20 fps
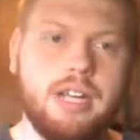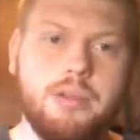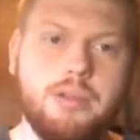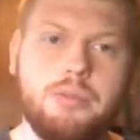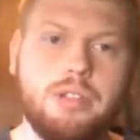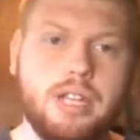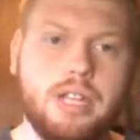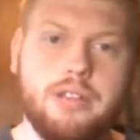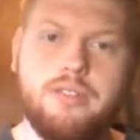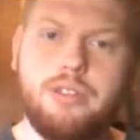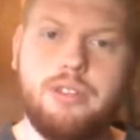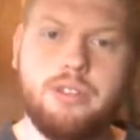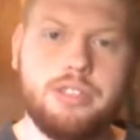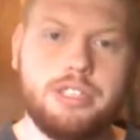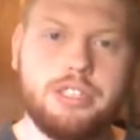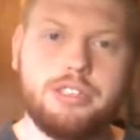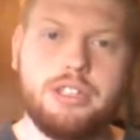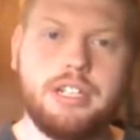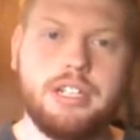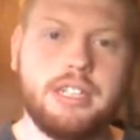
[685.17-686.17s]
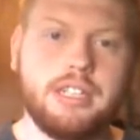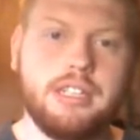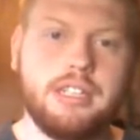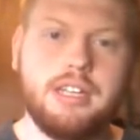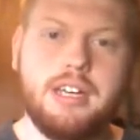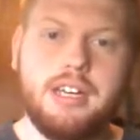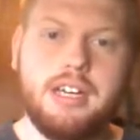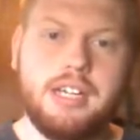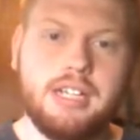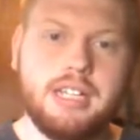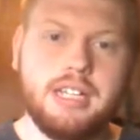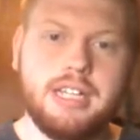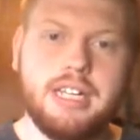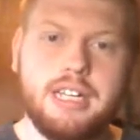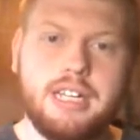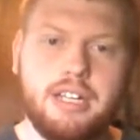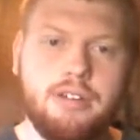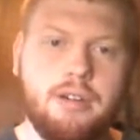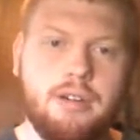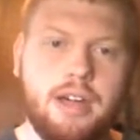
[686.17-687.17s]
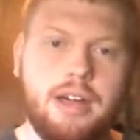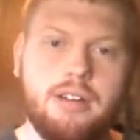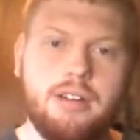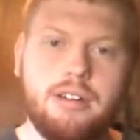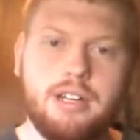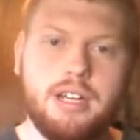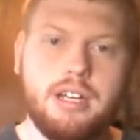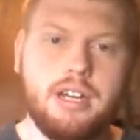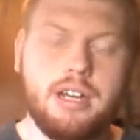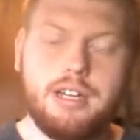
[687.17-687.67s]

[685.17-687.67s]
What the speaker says: He will give you the strength to get you out.